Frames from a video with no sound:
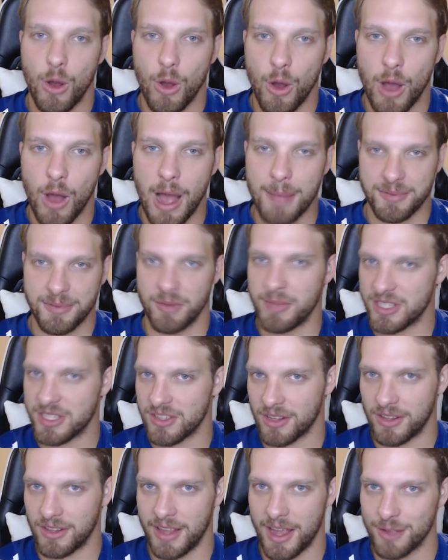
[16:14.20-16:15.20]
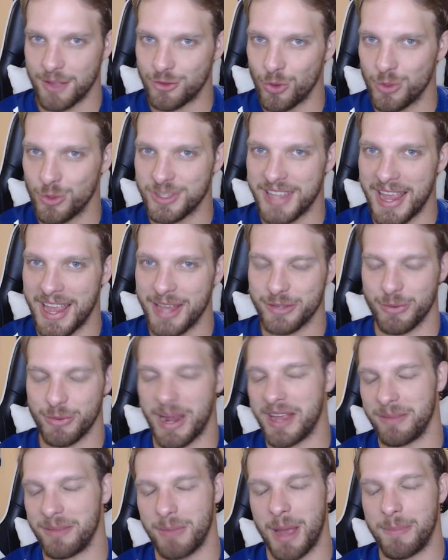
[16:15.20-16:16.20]
optimistically on Tuesdays,
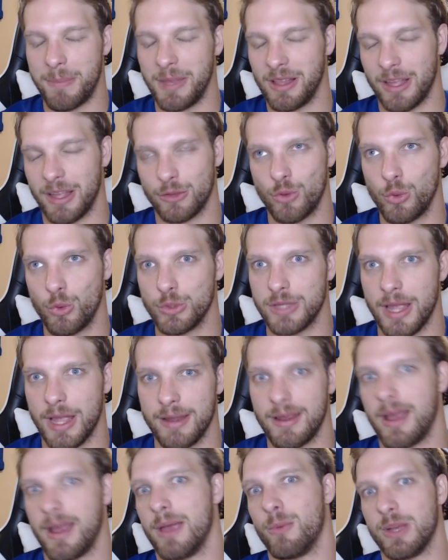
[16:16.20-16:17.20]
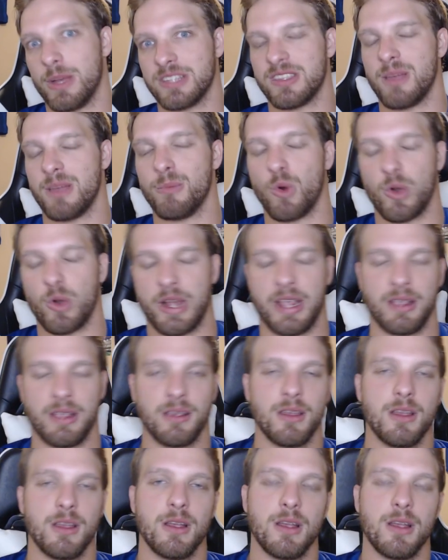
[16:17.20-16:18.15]
right? It might be like Tuesday night, Wednesday morning.